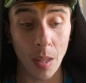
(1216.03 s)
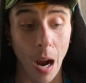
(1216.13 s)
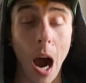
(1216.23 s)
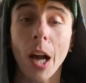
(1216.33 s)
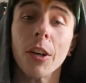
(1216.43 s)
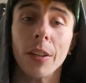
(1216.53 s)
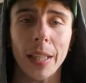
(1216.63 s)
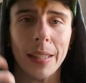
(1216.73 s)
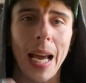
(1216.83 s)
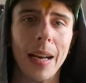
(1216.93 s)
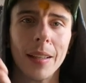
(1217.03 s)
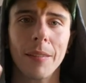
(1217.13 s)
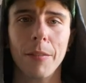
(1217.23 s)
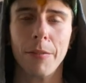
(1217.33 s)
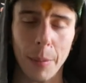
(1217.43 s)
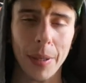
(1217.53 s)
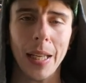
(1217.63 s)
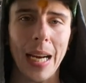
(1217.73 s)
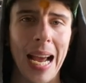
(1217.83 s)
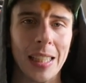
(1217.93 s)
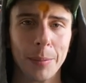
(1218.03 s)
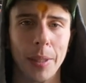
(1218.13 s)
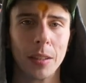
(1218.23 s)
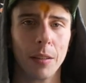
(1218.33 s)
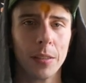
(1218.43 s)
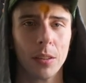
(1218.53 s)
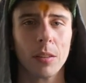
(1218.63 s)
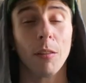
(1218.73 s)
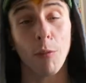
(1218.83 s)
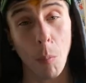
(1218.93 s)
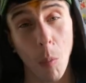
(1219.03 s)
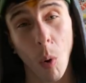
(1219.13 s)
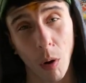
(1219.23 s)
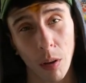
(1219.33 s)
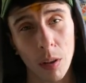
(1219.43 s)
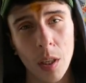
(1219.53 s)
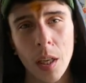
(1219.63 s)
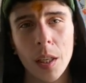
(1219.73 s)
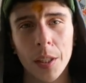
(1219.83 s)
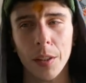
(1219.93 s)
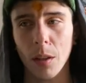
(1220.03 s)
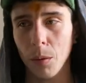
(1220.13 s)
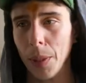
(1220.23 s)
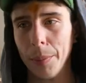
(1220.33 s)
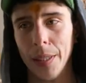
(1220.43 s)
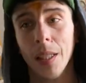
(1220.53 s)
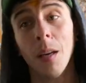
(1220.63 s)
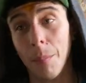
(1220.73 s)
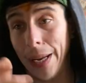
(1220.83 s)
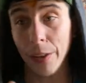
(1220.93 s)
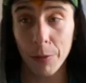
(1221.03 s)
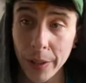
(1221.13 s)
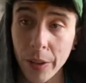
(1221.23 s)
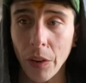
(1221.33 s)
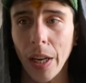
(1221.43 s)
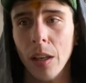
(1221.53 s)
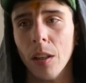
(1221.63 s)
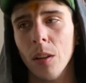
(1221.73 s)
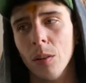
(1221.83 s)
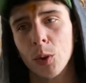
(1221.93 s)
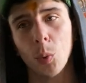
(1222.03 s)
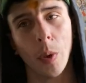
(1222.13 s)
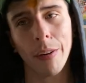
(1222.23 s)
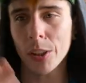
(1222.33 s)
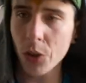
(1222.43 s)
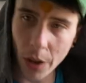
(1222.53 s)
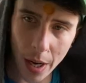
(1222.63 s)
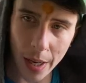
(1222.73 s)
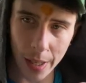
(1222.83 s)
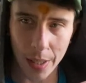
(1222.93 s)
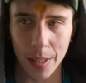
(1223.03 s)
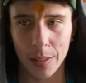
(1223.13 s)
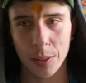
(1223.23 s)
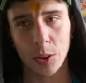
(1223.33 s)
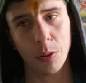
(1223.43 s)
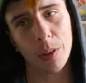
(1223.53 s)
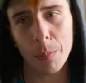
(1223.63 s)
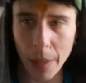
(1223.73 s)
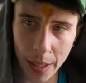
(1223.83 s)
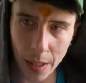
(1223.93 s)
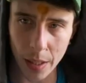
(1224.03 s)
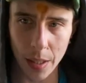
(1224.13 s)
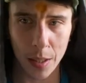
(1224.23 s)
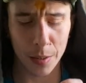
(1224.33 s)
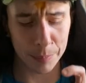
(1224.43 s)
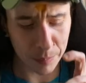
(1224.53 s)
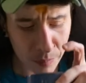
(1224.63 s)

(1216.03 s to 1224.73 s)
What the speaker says: honoring that feminine aspect of yourself more. Maybe paint your fingernails, wear a dress, do your makeup,